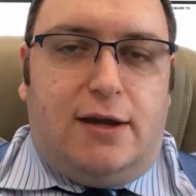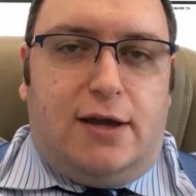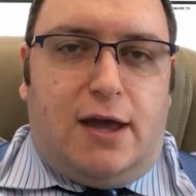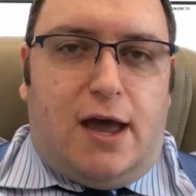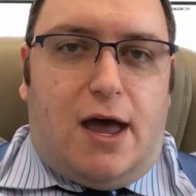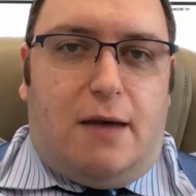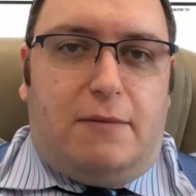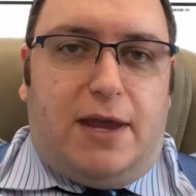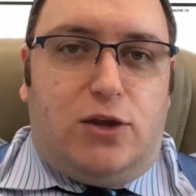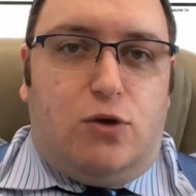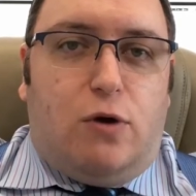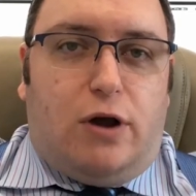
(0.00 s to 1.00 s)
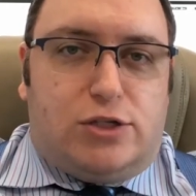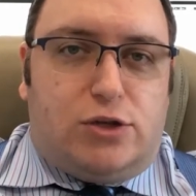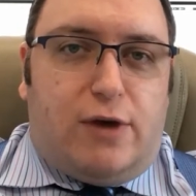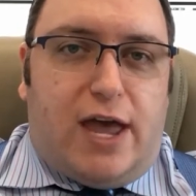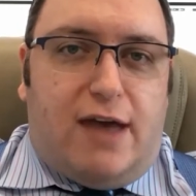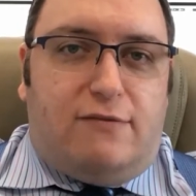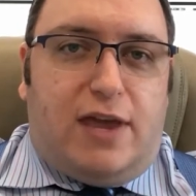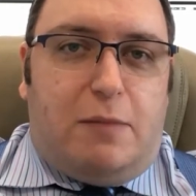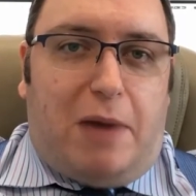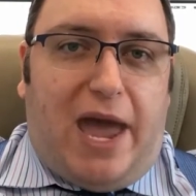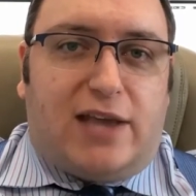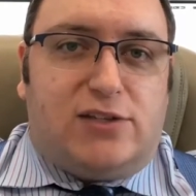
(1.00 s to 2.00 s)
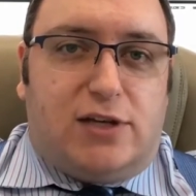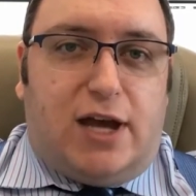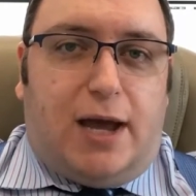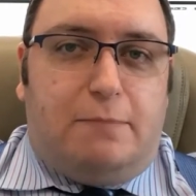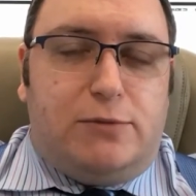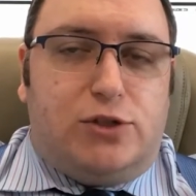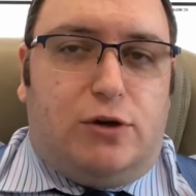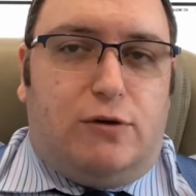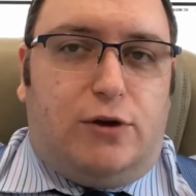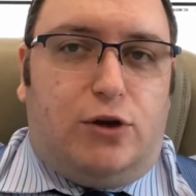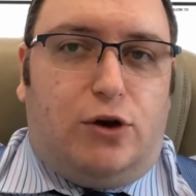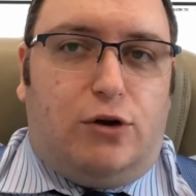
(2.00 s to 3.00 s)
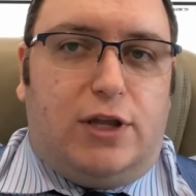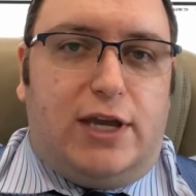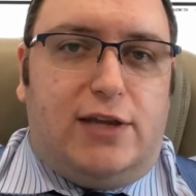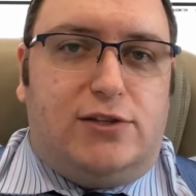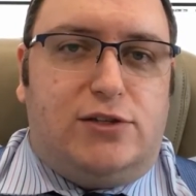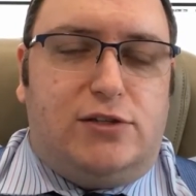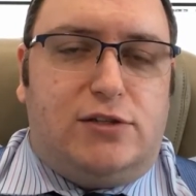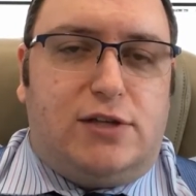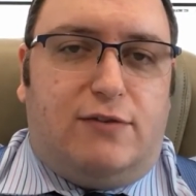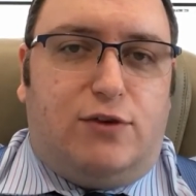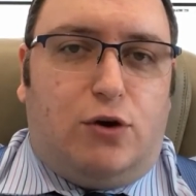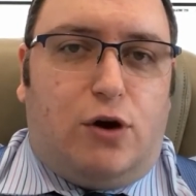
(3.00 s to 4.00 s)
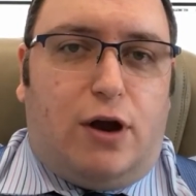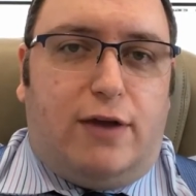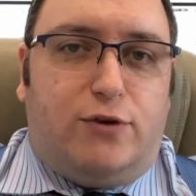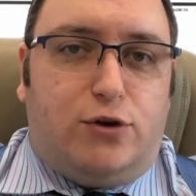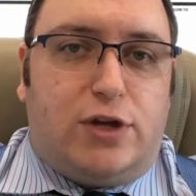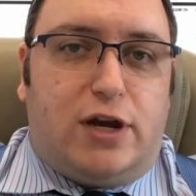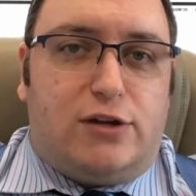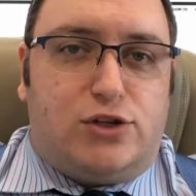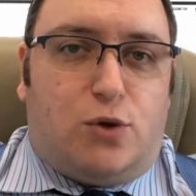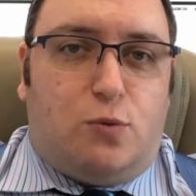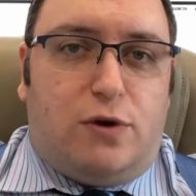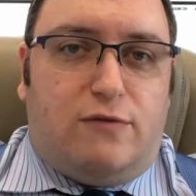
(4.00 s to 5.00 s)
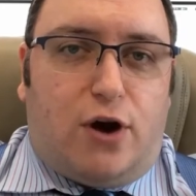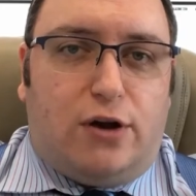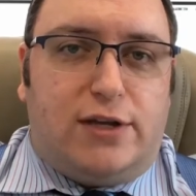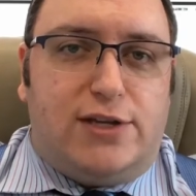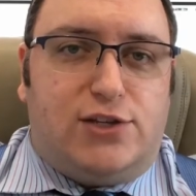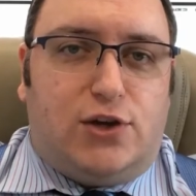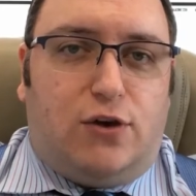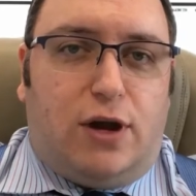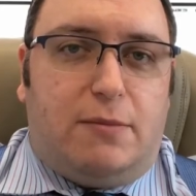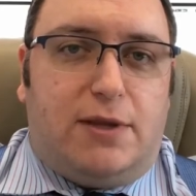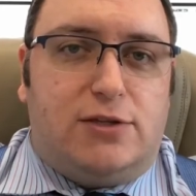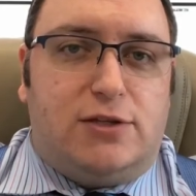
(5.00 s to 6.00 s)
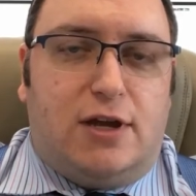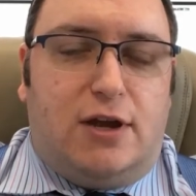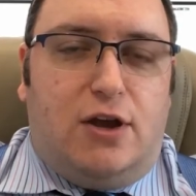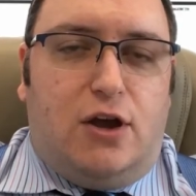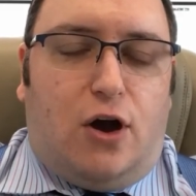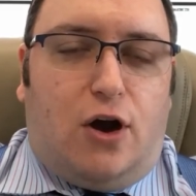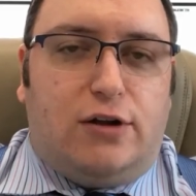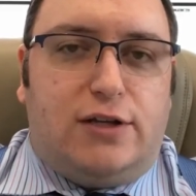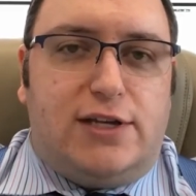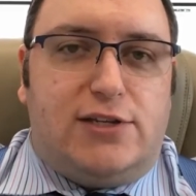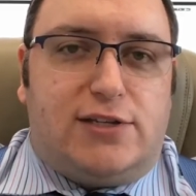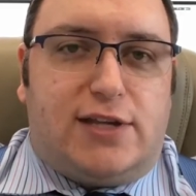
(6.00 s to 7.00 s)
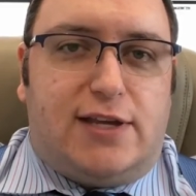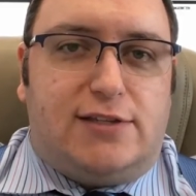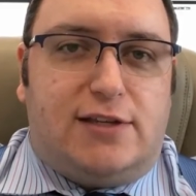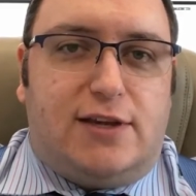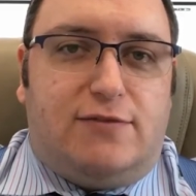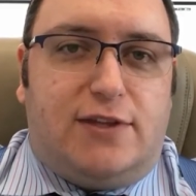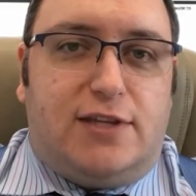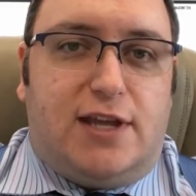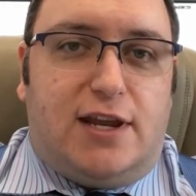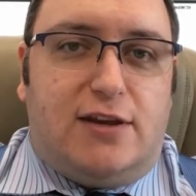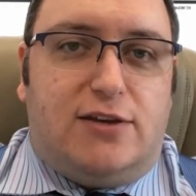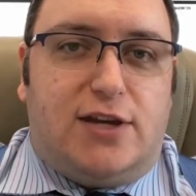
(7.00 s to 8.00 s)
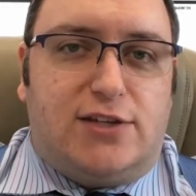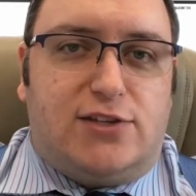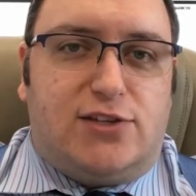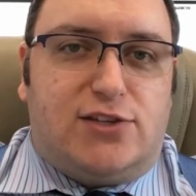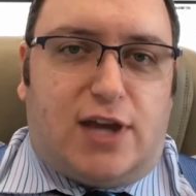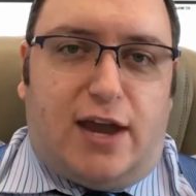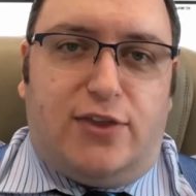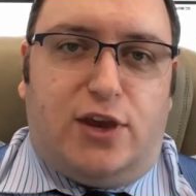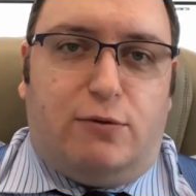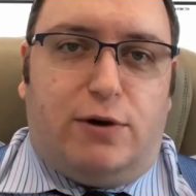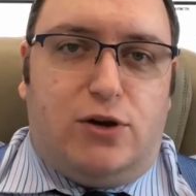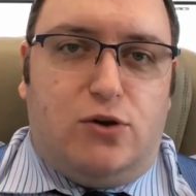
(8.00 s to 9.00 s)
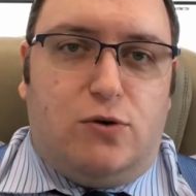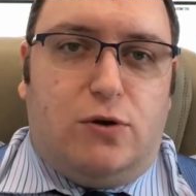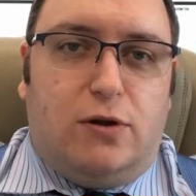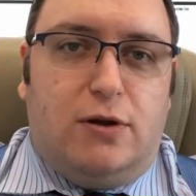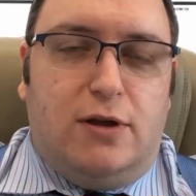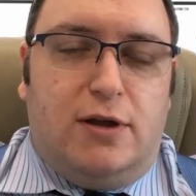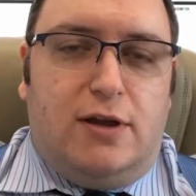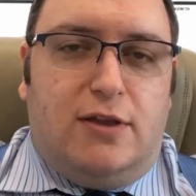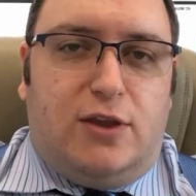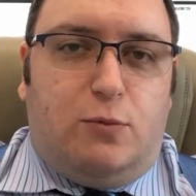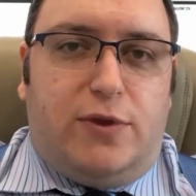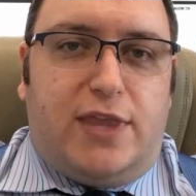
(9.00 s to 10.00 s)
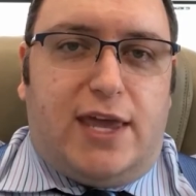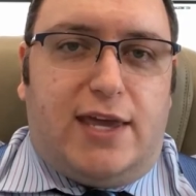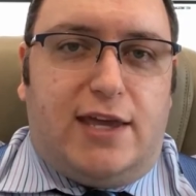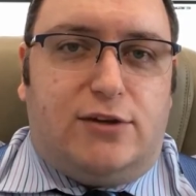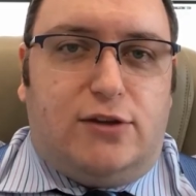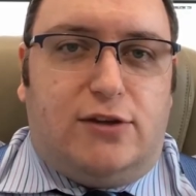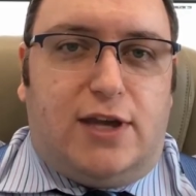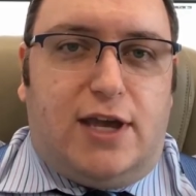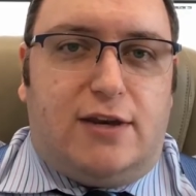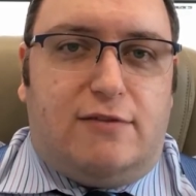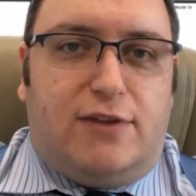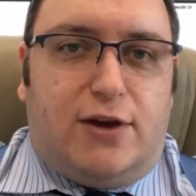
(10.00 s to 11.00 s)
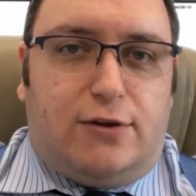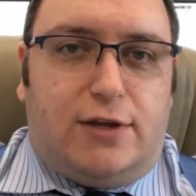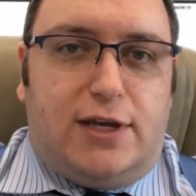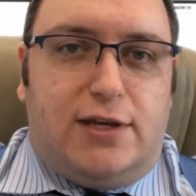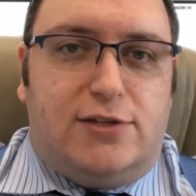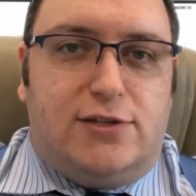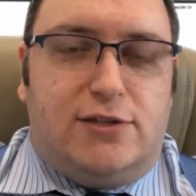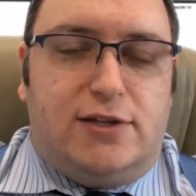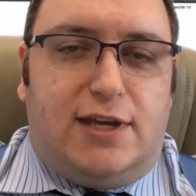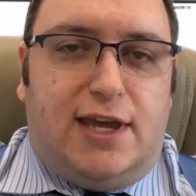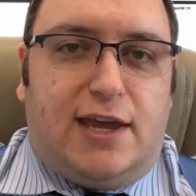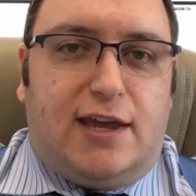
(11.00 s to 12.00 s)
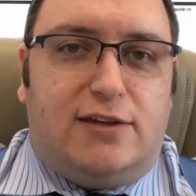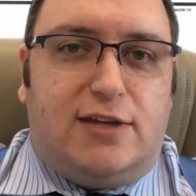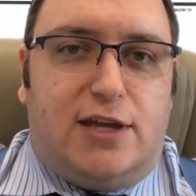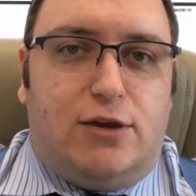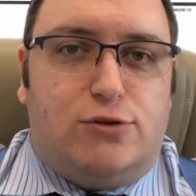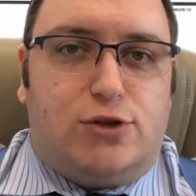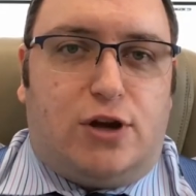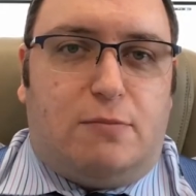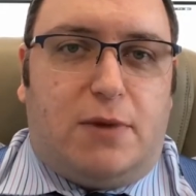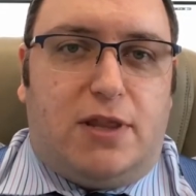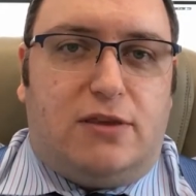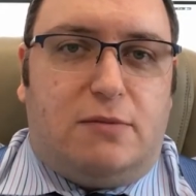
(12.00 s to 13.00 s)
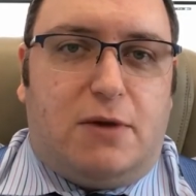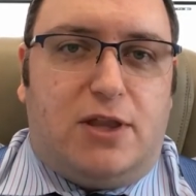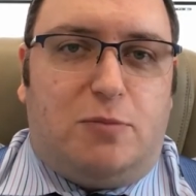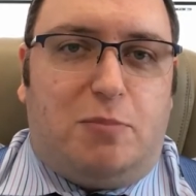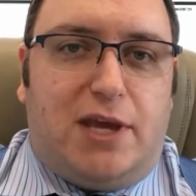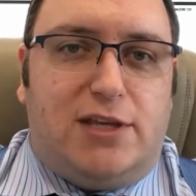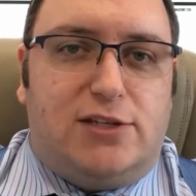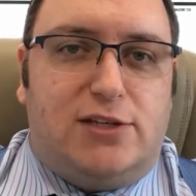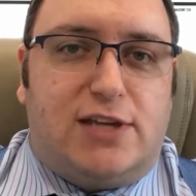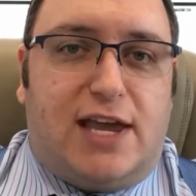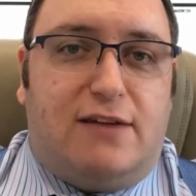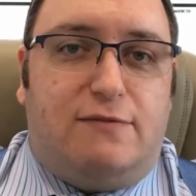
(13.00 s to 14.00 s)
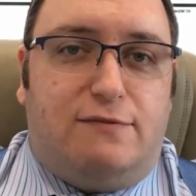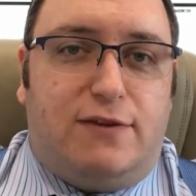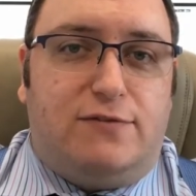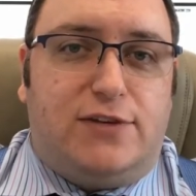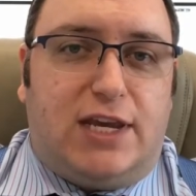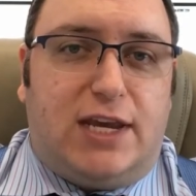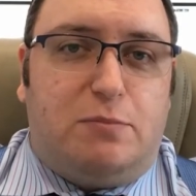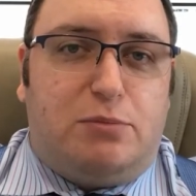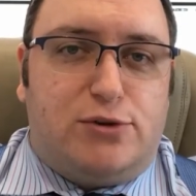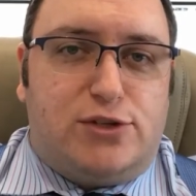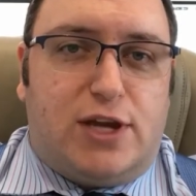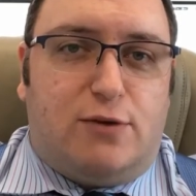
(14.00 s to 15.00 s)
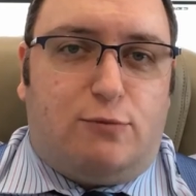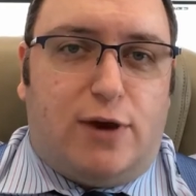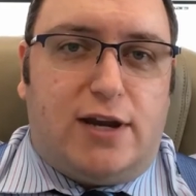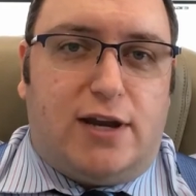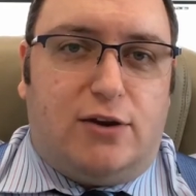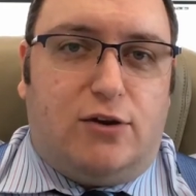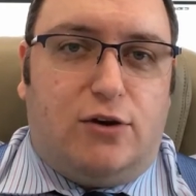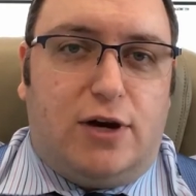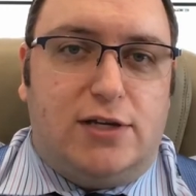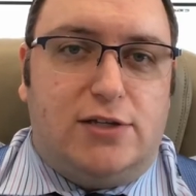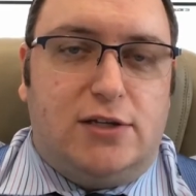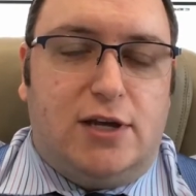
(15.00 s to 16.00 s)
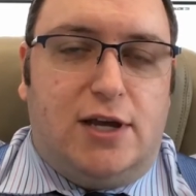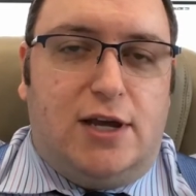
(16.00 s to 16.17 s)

And you also have a backstop. So your lease, if your tenant is on one of our lease agreements, our lease says that if the tenant doesn't sign their renewal, then when they get to the end of their lease, it continues on a month-to-month basis at a 15% rent increase.